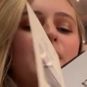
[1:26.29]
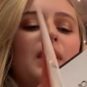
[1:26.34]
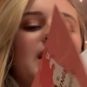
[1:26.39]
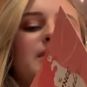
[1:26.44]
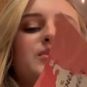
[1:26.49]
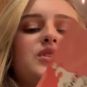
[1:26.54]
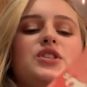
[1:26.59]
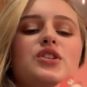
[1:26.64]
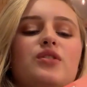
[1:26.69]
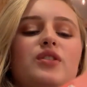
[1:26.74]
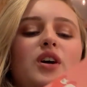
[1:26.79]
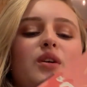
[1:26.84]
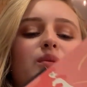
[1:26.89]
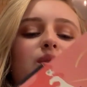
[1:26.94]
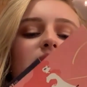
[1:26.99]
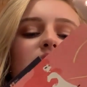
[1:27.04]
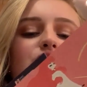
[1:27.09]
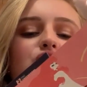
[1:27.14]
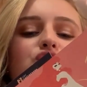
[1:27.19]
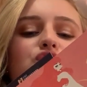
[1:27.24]
but I'm still not
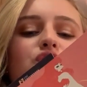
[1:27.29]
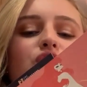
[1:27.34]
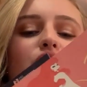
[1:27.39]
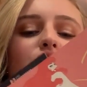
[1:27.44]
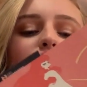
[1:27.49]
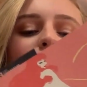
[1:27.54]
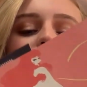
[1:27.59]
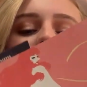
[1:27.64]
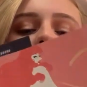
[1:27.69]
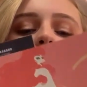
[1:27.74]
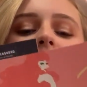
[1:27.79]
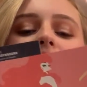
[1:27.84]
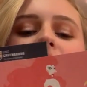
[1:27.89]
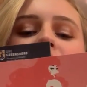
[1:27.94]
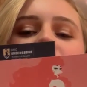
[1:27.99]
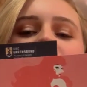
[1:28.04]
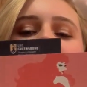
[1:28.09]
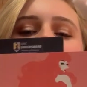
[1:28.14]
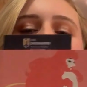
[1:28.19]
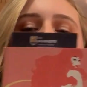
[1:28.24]
really sure
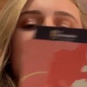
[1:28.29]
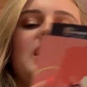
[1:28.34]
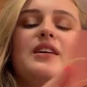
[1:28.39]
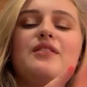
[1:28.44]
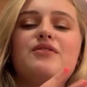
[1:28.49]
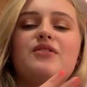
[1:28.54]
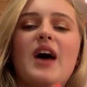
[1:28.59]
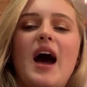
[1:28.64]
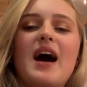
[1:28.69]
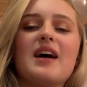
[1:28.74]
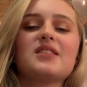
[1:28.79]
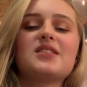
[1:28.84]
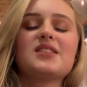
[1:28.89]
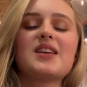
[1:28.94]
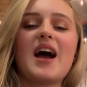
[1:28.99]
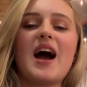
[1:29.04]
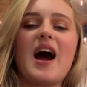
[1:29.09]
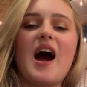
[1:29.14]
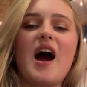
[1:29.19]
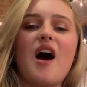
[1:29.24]
if that's
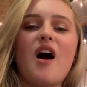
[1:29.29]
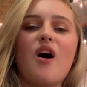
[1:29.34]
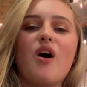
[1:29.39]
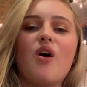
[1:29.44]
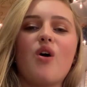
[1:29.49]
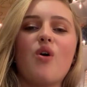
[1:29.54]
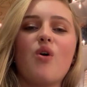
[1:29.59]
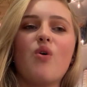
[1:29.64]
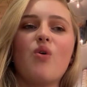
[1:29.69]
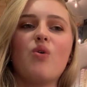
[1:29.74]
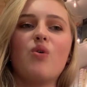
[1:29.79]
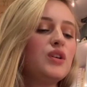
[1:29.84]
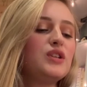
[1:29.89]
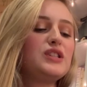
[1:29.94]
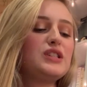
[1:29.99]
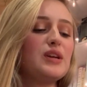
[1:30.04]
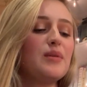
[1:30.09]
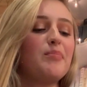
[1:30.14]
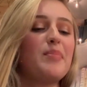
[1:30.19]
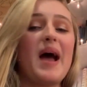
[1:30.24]
how
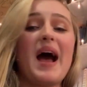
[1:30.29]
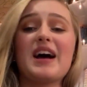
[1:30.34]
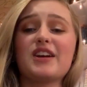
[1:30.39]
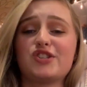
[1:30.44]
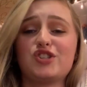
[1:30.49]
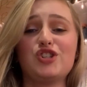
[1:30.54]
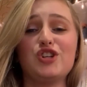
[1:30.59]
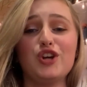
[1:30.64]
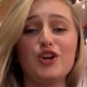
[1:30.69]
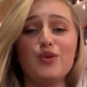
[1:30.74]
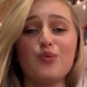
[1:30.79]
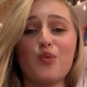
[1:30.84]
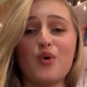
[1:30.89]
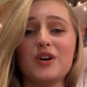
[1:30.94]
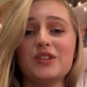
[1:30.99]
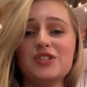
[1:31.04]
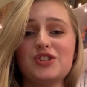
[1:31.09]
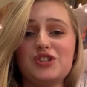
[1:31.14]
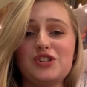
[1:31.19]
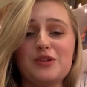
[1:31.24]
Sebastian
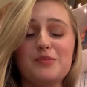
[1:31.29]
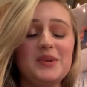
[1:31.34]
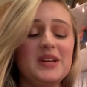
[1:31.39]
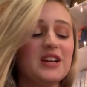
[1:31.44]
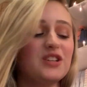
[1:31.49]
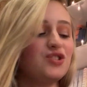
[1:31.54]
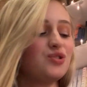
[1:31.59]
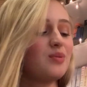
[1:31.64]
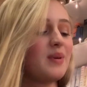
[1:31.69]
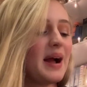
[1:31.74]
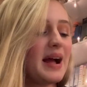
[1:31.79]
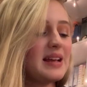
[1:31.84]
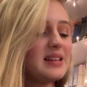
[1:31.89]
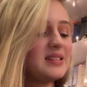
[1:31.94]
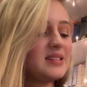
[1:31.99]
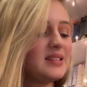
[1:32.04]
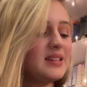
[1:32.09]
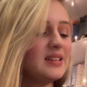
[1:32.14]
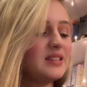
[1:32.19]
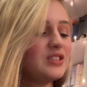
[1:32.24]
wants to be
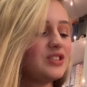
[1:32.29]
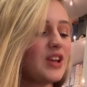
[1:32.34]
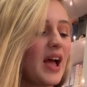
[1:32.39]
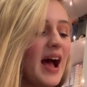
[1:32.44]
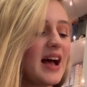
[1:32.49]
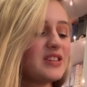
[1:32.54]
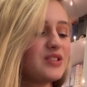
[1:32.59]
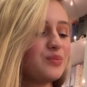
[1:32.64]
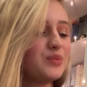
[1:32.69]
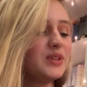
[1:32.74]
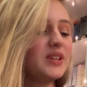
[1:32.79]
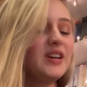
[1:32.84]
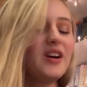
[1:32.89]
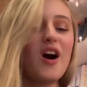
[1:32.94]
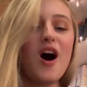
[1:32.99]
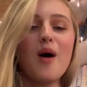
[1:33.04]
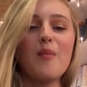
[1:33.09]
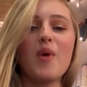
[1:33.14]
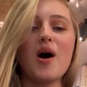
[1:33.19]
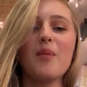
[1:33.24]
addressed. It hasn't really
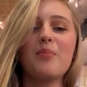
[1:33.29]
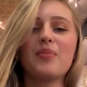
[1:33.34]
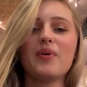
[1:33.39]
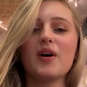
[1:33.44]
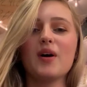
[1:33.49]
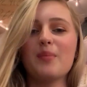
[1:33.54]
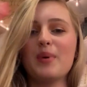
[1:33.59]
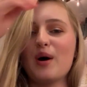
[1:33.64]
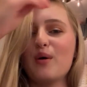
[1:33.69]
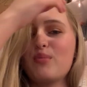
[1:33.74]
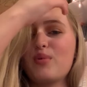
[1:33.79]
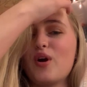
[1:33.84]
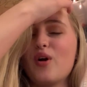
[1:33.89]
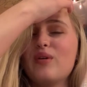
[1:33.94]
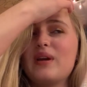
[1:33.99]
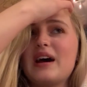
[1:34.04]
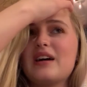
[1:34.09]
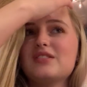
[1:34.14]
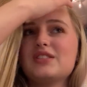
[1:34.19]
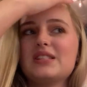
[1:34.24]
come up about
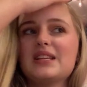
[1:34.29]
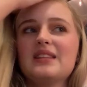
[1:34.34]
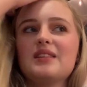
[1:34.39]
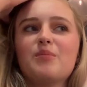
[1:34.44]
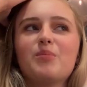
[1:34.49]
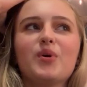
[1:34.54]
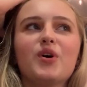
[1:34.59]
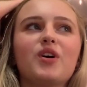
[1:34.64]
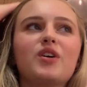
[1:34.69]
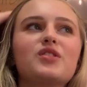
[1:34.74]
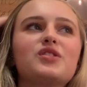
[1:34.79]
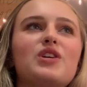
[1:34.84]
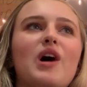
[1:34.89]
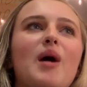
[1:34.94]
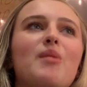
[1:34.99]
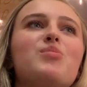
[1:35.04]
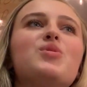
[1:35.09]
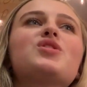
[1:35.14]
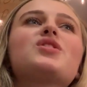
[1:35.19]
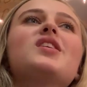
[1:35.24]
pronouns in the book, so
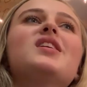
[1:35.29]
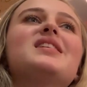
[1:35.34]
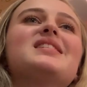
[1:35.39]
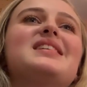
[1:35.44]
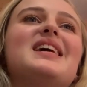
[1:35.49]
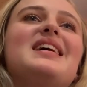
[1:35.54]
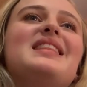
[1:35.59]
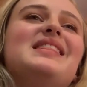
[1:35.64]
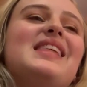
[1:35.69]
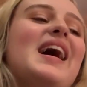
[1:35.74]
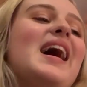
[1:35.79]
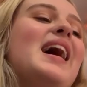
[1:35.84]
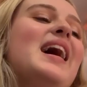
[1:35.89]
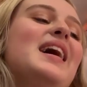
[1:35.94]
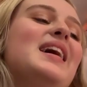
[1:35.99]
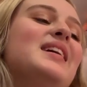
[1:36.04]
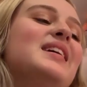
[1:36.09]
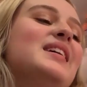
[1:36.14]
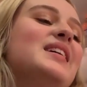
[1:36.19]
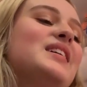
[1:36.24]
I'm just gonna say
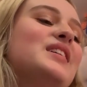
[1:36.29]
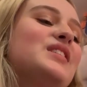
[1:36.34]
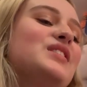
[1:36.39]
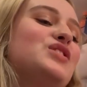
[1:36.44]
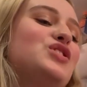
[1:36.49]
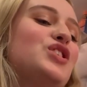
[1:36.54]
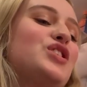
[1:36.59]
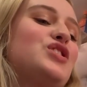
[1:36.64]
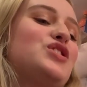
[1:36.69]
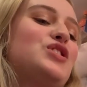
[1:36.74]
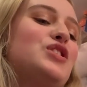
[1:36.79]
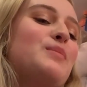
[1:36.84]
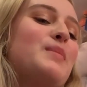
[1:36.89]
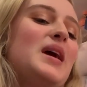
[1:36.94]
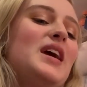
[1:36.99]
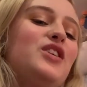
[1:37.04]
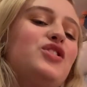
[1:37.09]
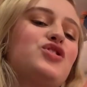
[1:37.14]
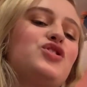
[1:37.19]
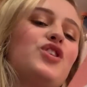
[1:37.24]
they, just to
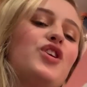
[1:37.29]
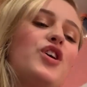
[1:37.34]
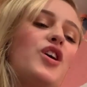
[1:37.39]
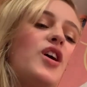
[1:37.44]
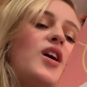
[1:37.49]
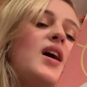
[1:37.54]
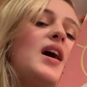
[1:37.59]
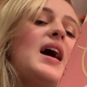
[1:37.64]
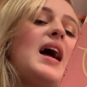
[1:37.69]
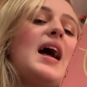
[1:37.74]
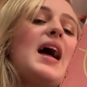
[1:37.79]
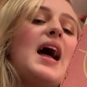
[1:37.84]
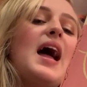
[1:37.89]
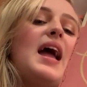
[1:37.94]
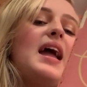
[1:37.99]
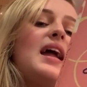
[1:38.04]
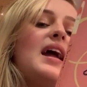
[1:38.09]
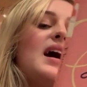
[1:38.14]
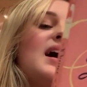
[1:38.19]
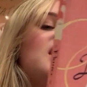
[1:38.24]
make sure.
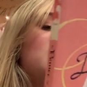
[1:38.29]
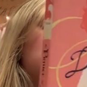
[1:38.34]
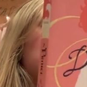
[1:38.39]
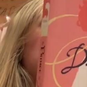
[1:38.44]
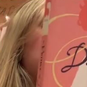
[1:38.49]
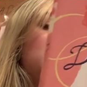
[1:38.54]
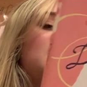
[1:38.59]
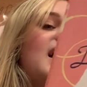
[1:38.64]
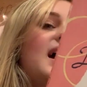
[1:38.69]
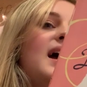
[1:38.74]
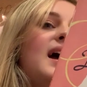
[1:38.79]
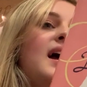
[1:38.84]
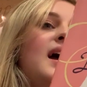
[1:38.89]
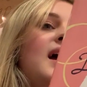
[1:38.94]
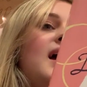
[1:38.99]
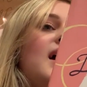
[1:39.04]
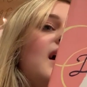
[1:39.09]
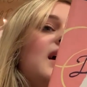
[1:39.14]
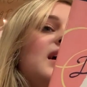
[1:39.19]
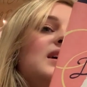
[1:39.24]
And
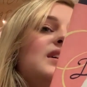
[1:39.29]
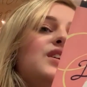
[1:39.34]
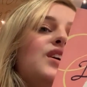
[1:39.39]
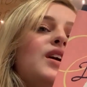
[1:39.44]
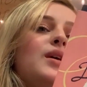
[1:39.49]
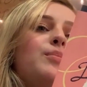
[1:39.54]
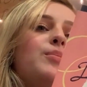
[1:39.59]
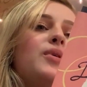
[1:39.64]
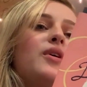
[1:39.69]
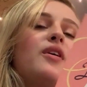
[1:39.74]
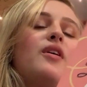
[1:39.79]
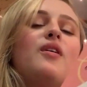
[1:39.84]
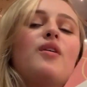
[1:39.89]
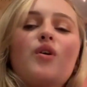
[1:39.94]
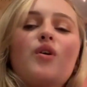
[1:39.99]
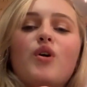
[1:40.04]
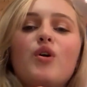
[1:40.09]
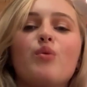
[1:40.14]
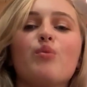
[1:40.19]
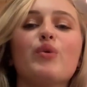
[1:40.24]
they end up
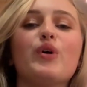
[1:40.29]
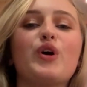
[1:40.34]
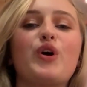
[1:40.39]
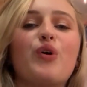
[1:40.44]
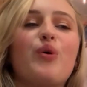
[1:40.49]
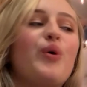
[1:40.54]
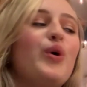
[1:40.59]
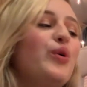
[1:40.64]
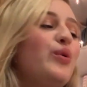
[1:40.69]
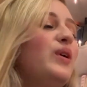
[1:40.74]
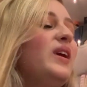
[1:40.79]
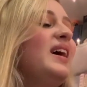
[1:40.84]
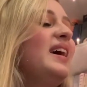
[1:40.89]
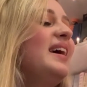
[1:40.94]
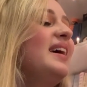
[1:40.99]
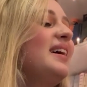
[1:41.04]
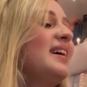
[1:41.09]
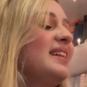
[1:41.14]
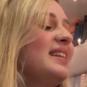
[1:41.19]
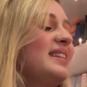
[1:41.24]

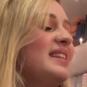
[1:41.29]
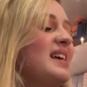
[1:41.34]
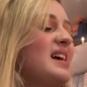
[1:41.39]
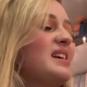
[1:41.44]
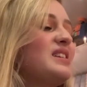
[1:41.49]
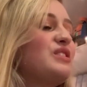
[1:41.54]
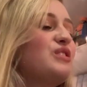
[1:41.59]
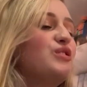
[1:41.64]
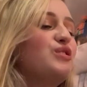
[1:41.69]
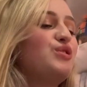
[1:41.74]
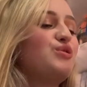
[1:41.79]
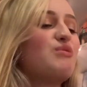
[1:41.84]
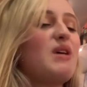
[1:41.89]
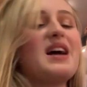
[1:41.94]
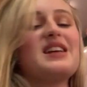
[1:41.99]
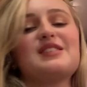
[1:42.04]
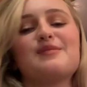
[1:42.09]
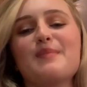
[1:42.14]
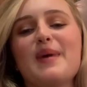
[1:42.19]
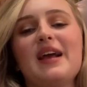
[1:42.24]
recruiting this
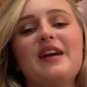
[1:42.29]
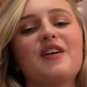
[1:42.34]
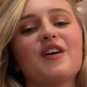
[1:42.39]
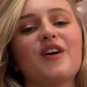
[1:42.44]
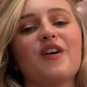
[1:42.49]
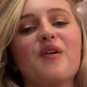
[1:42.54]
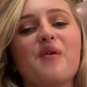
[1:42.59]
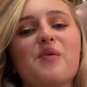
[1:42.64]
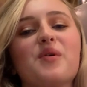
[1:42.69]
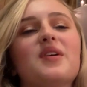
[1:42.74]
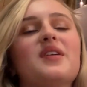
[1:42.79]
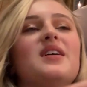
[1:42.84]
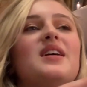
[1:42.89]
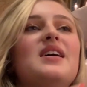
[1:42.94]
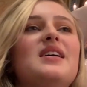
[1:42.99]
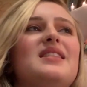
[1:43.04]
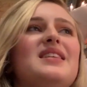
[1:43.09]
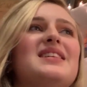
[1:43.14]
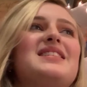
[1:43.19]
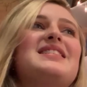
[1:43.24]
dressmaker or
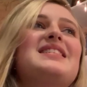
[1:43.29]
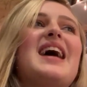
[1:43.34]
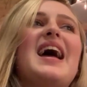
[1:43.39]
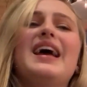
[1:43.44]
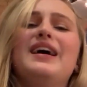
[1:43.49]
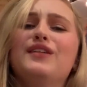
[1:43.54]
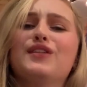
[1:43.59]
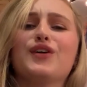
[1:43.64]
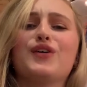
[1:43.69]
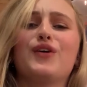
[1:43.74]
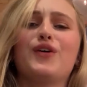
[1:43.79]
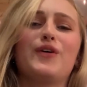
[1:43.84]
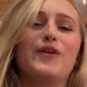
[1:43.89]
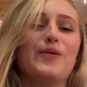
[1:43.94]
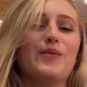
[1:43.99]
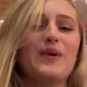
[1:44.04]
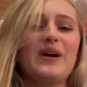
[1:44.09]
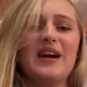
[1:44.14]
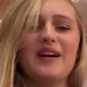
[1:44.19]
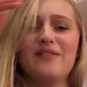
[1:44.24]
this tailor or
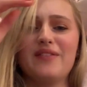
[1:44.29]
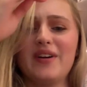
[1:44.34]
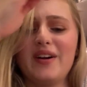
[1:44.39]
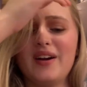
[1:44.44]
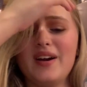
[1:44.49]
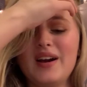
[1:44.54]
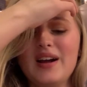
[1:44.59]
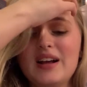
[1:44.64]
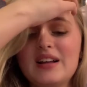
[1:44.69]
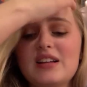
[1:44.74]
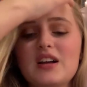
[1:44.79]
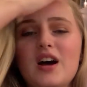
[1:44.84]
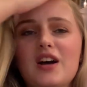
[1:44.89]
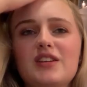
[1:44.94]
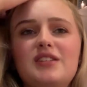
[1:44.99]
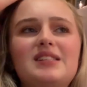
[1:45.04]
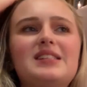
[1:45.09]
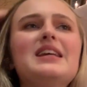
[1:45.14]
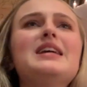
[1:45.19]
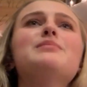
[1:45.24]
whatever, a
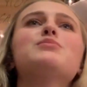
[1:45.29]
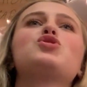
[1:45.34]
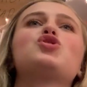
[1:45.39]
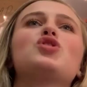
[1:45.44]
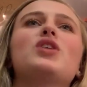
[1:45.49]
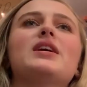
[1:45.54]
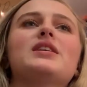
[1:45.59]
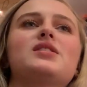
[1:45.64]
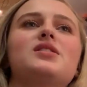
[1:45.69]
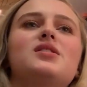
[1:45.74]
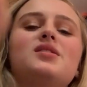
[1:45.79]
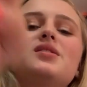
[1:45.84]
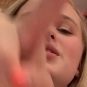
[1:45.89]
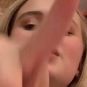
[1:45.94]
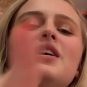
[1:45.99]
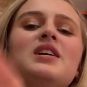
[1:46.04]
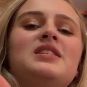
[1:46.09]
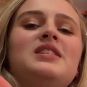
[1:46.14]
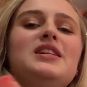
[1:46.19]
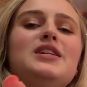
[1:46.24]
seamstress,
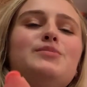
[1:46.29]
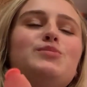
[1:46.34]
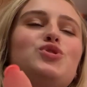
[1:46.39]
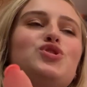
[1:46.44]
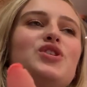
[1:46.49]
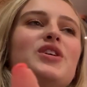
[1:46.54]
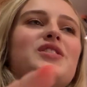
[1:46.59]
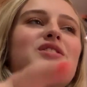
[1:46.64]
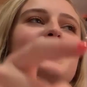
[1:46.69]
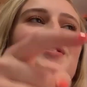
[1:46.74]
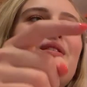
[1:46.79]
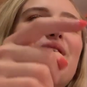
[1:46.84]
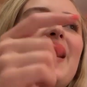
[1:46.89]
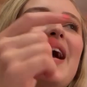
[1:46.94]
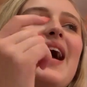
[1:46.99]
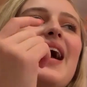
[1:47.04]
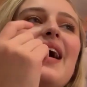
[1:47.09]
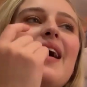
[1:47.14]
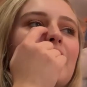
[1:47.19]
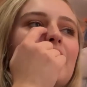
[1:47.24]

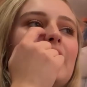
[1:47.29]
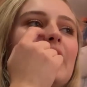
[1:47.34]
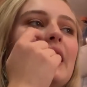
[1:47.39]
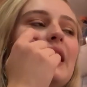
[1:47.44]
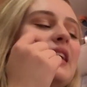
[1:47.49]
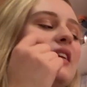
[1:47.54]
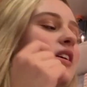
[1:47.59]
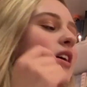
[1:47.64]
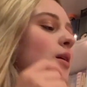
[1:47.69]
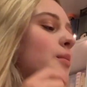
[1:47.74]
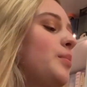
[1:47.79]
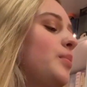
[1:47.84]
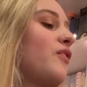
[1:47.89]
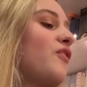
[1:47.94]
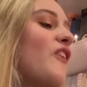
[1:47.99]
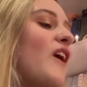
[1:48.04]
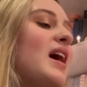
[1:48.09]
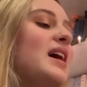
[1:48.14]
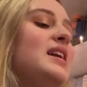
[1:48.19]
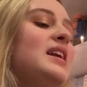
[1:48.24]
okay. They end up
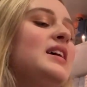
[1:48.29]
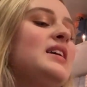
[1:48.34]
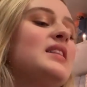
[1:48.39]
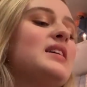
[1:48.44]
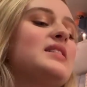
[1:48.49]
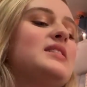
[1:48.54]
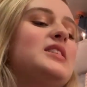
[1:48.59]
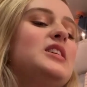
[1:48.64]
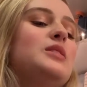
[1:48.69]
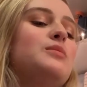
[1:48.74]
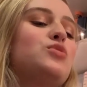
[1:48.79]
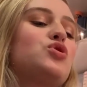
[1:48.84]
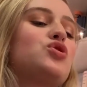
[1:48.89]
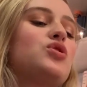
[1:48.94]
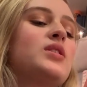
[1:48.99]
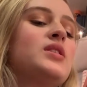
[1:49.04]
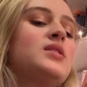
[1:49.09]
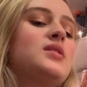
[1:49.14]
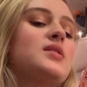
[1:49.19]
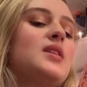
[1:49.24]
finding this
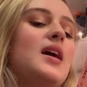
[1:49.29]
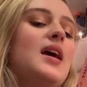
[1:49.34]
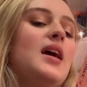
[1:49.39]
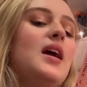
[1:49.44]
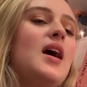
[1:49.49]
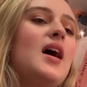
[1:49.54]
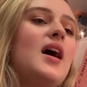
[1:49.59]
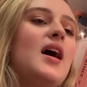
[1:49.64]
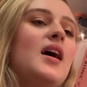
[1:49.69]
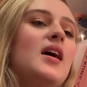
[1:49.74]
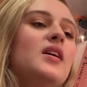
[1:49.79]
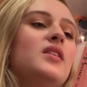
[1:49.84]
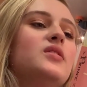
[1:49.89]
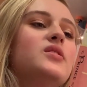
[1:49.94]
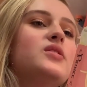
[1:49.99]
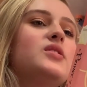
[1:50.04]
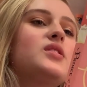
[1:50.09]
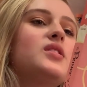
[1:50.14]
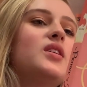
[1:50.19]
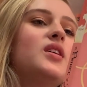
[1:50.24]
seamstress
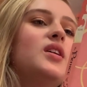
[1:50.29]
and